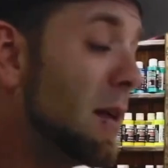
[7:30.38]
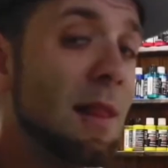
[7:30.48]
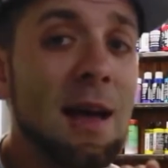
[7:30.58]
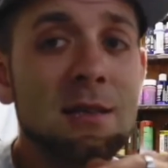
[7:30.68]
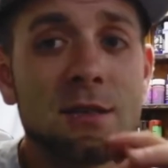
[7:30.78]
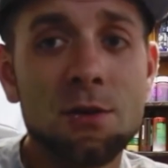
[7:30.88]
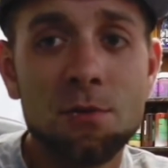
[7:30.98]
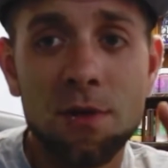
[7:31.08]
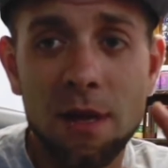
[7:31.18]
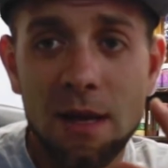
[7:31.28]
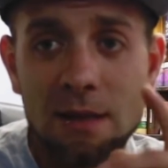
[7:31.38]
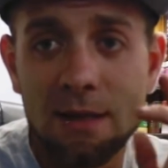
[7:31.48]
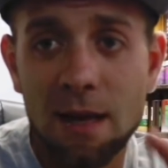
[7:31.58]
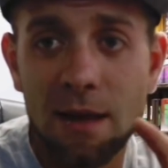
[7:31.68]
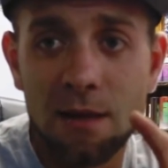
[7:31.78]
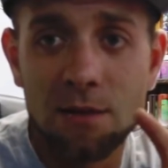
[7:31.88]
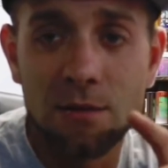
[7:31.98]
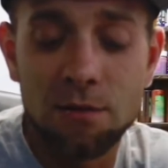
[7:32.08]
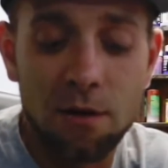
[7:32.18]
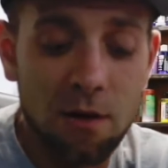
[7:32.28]
the last 2 things getting
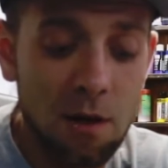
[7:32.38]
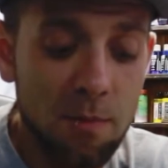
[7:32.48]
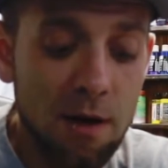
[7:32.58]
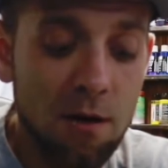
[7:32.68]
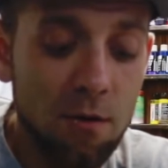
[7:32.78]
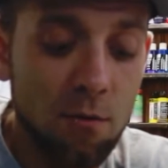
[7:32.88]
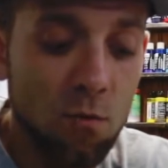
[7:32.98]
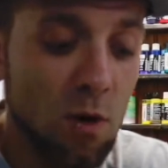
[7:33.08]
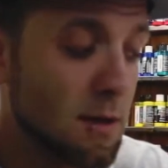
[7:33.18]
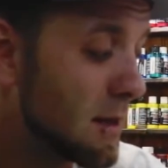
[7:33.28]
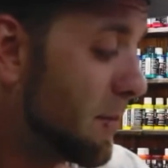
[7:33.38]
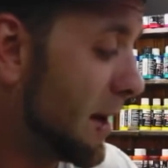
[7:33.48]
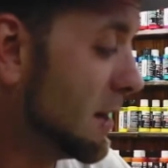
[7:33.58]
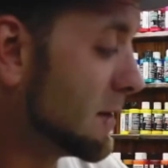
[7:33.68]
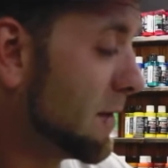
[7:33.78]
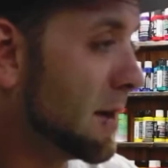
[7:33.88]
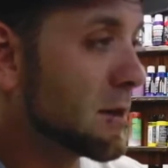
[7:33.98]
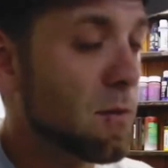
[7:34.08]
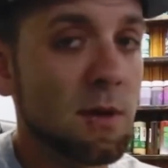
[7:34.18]
into talking about once the bait is finished.